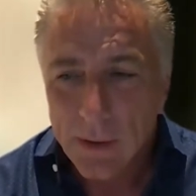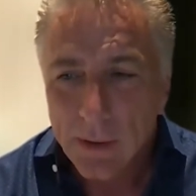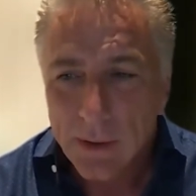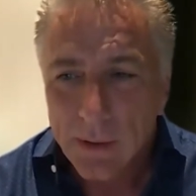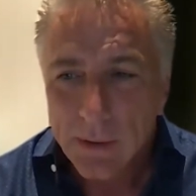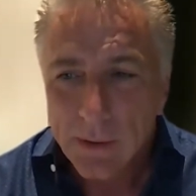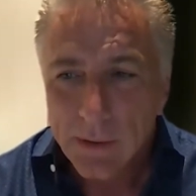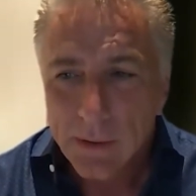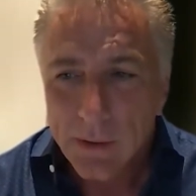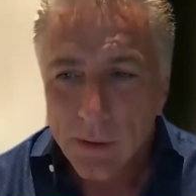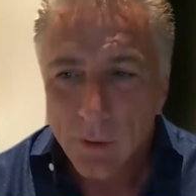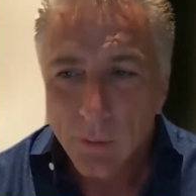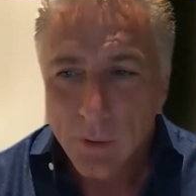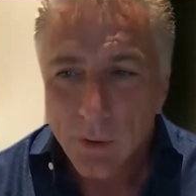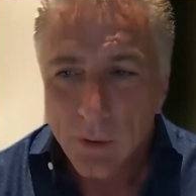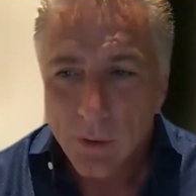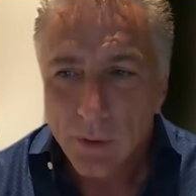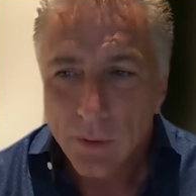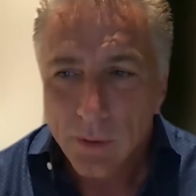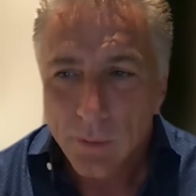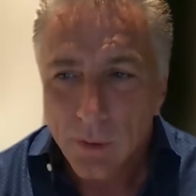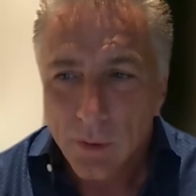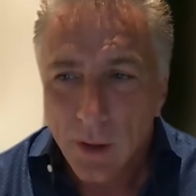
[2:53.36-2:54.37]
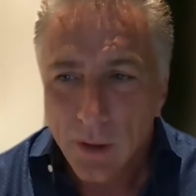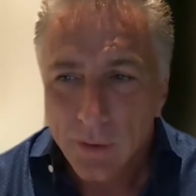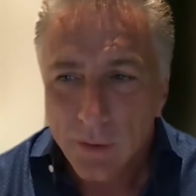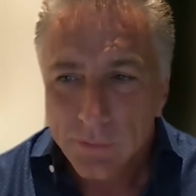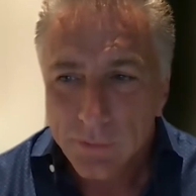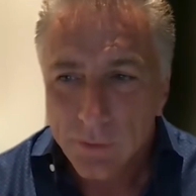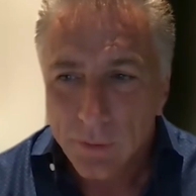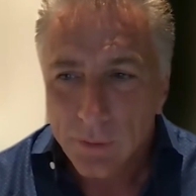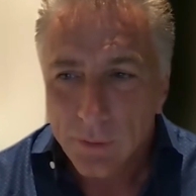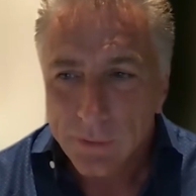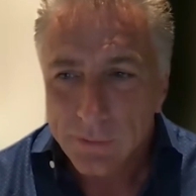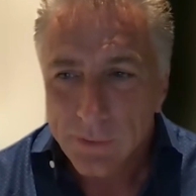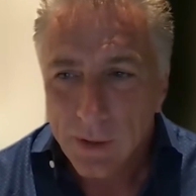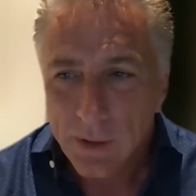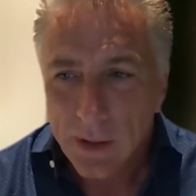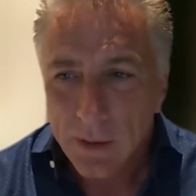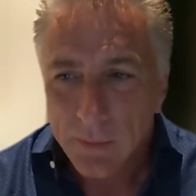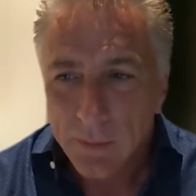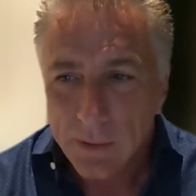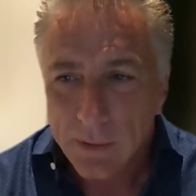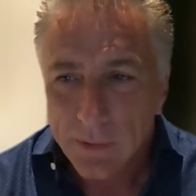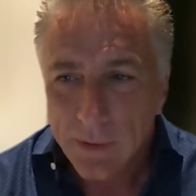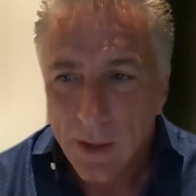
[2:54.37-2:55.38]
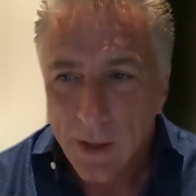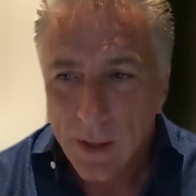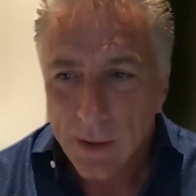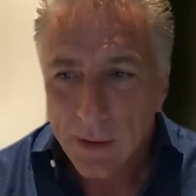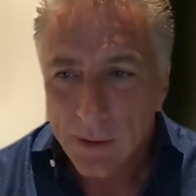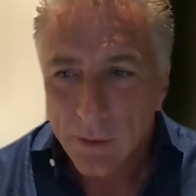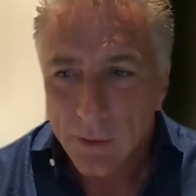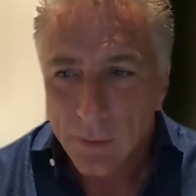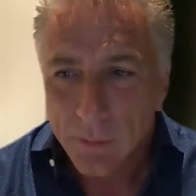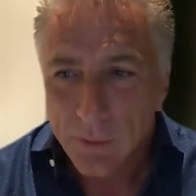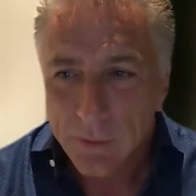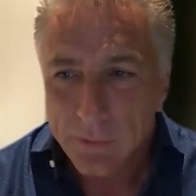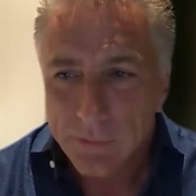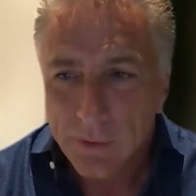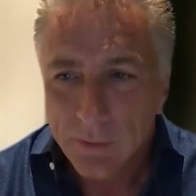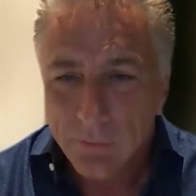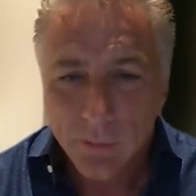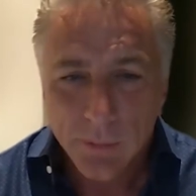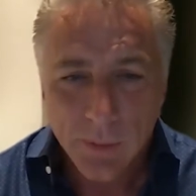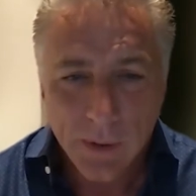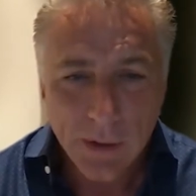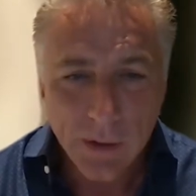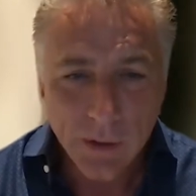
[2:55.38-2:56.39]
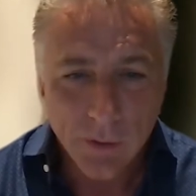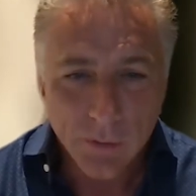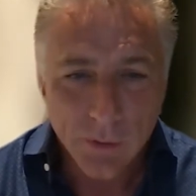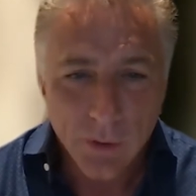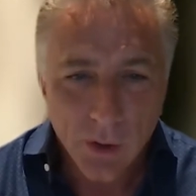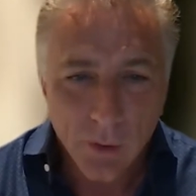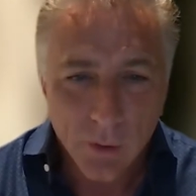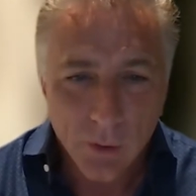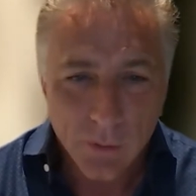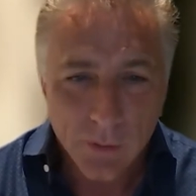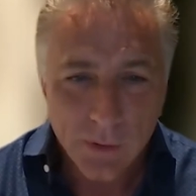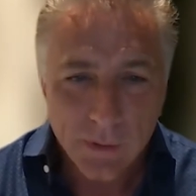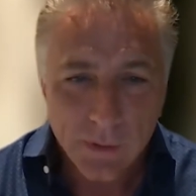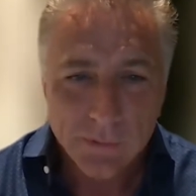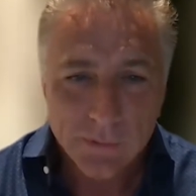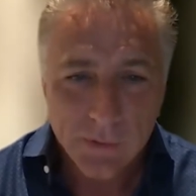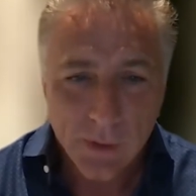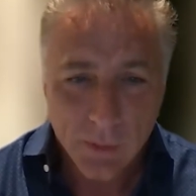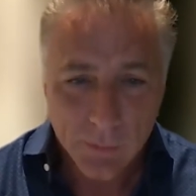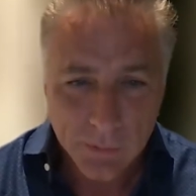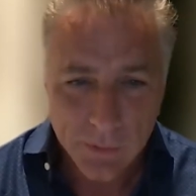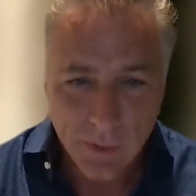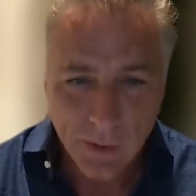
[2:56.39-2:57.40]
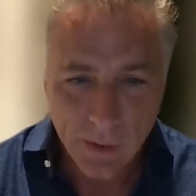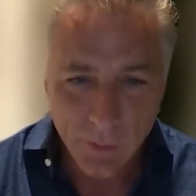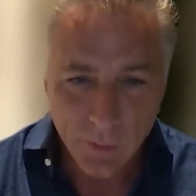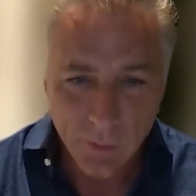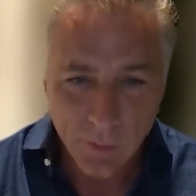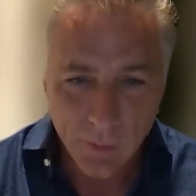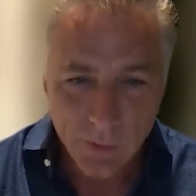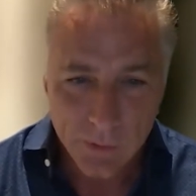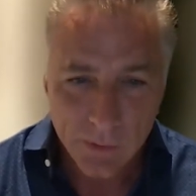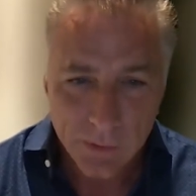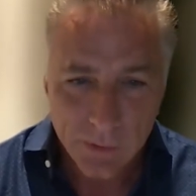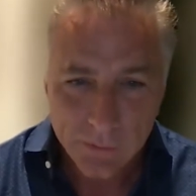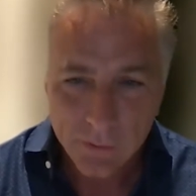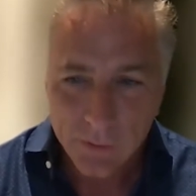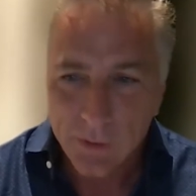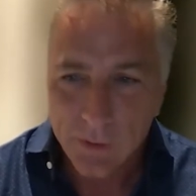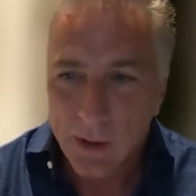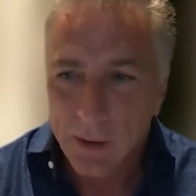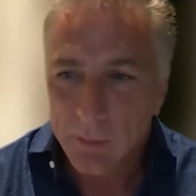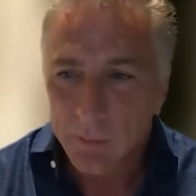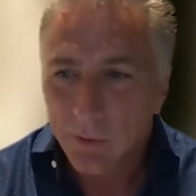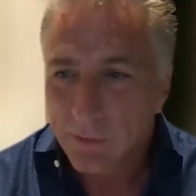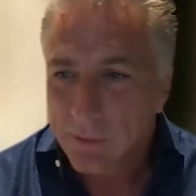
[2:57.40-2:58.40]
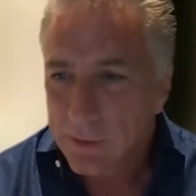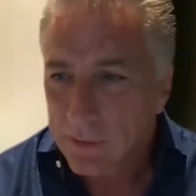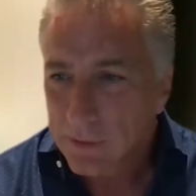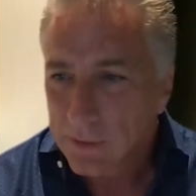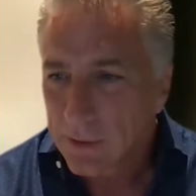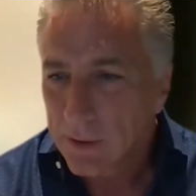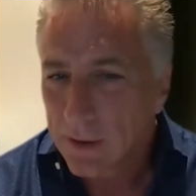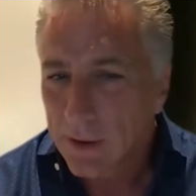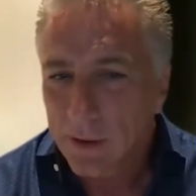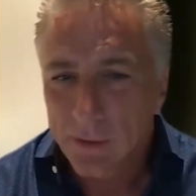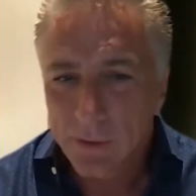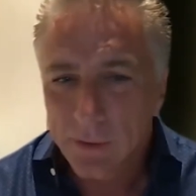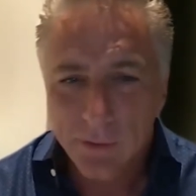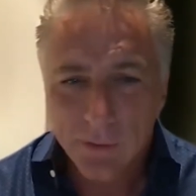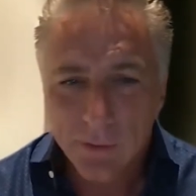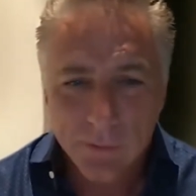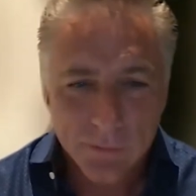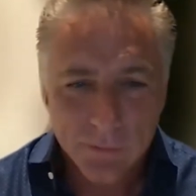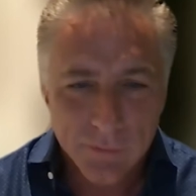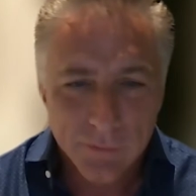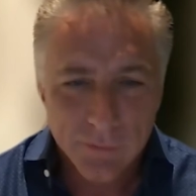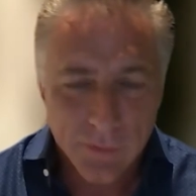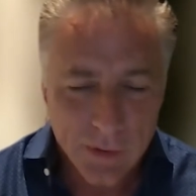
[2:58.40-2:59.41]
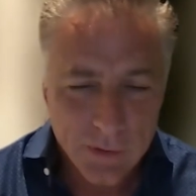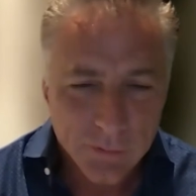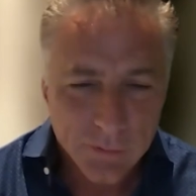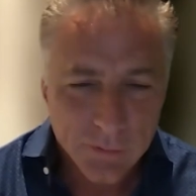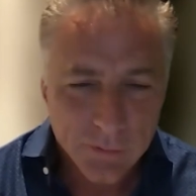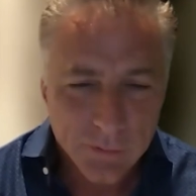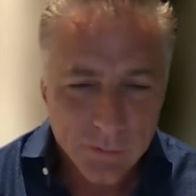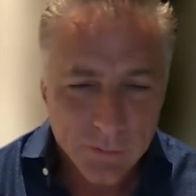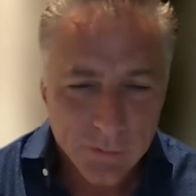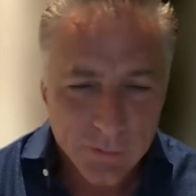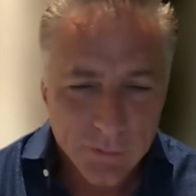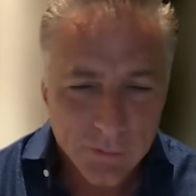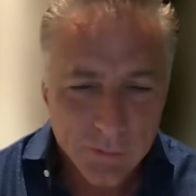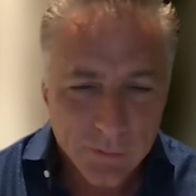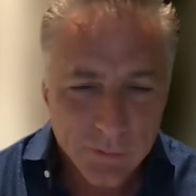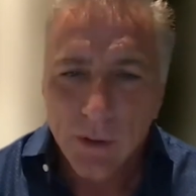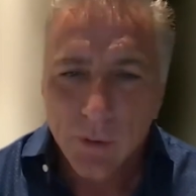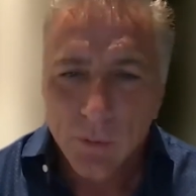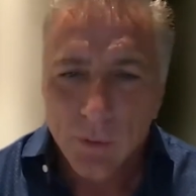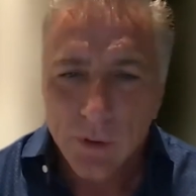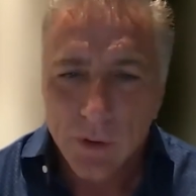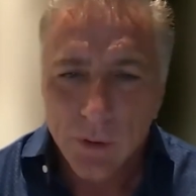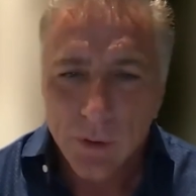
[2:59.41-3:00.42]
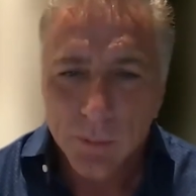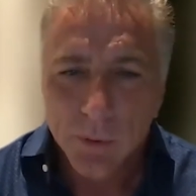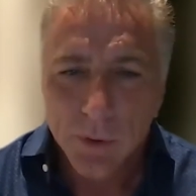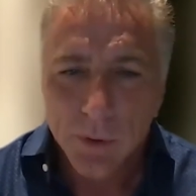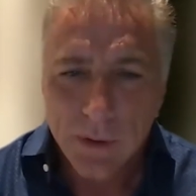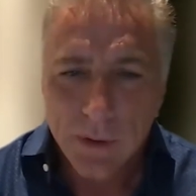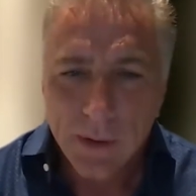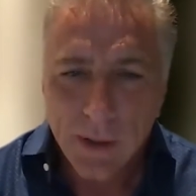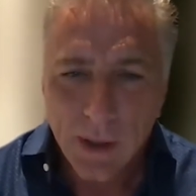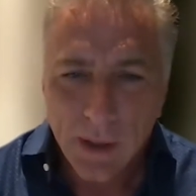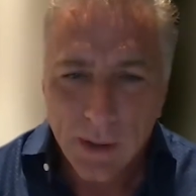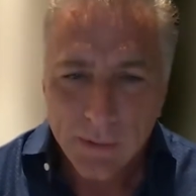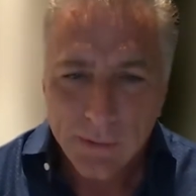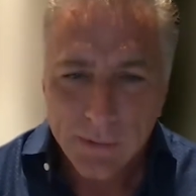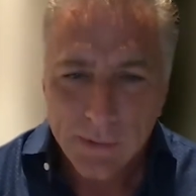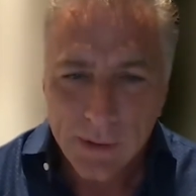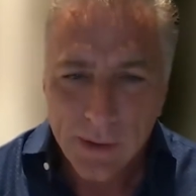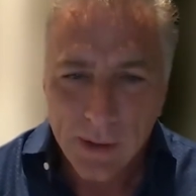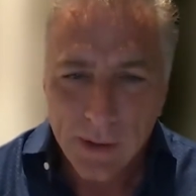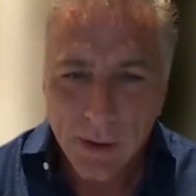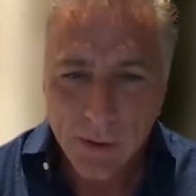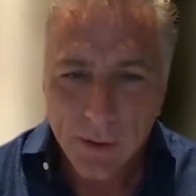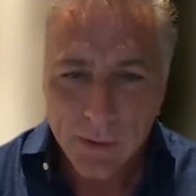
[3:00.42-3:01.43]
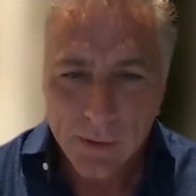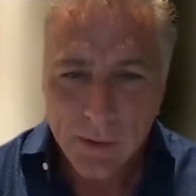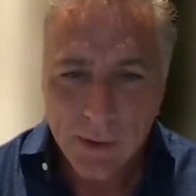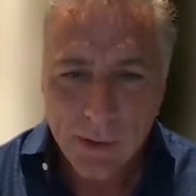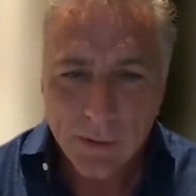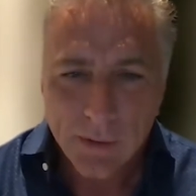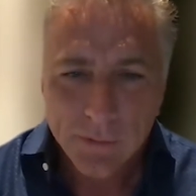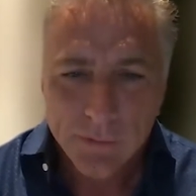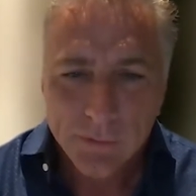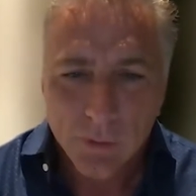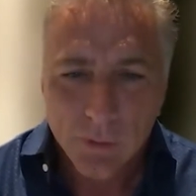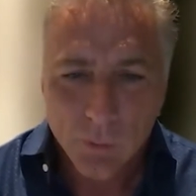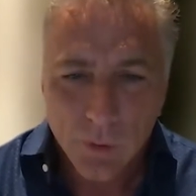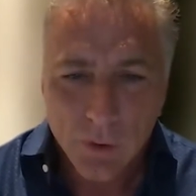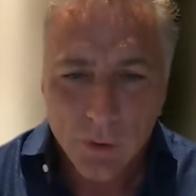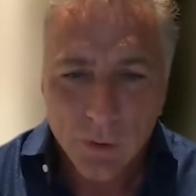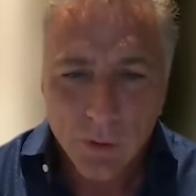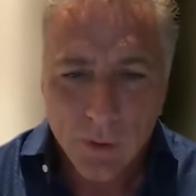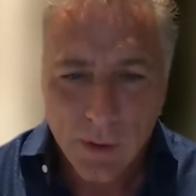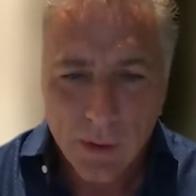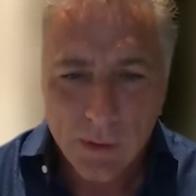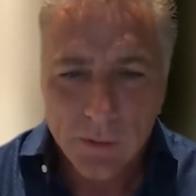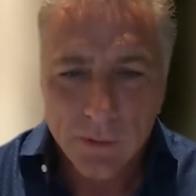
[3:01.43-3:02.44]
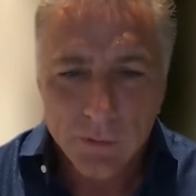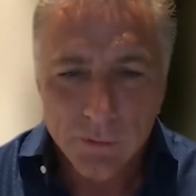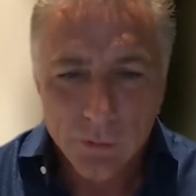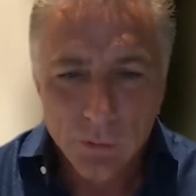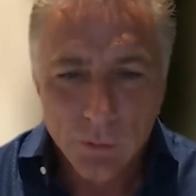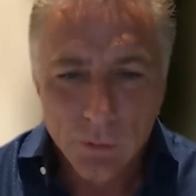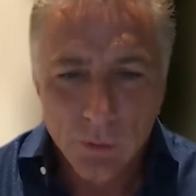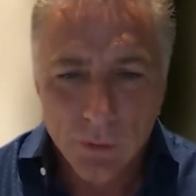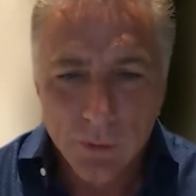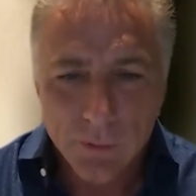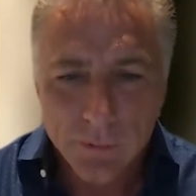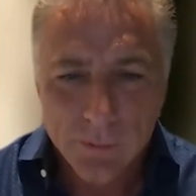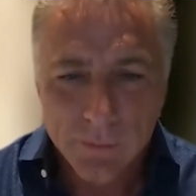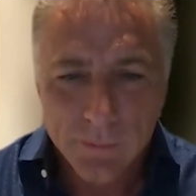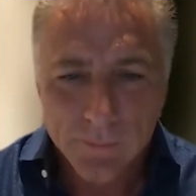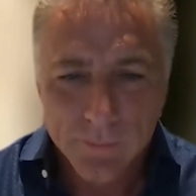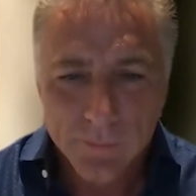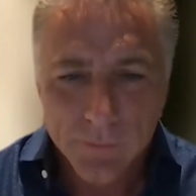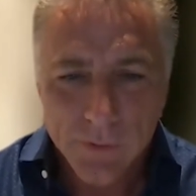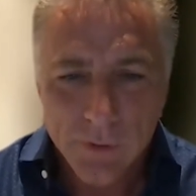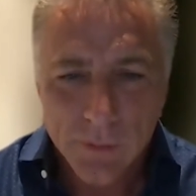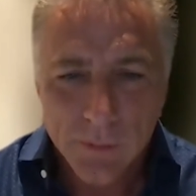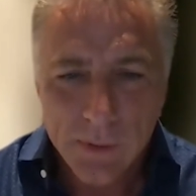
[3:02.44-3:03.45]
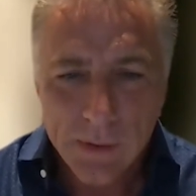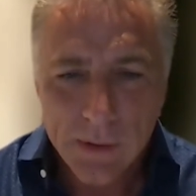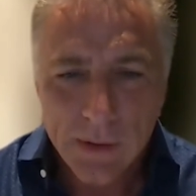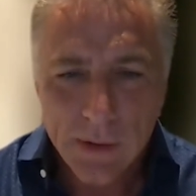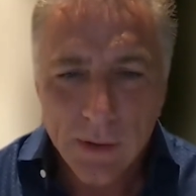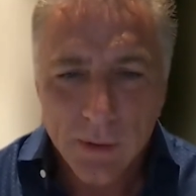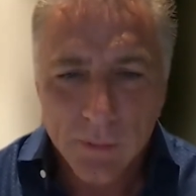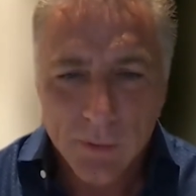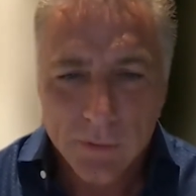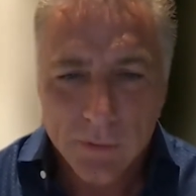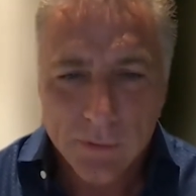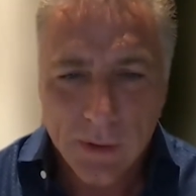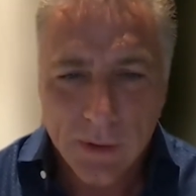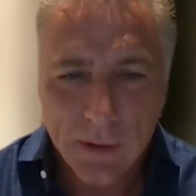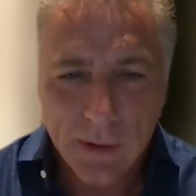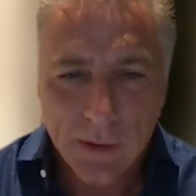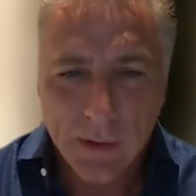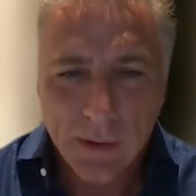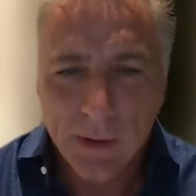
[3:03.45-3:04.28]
we're also excited about that. Almost everybody does something with Instagram or TikTok or Facebook, where they're putting content out. And so we're creating the tools to be almost like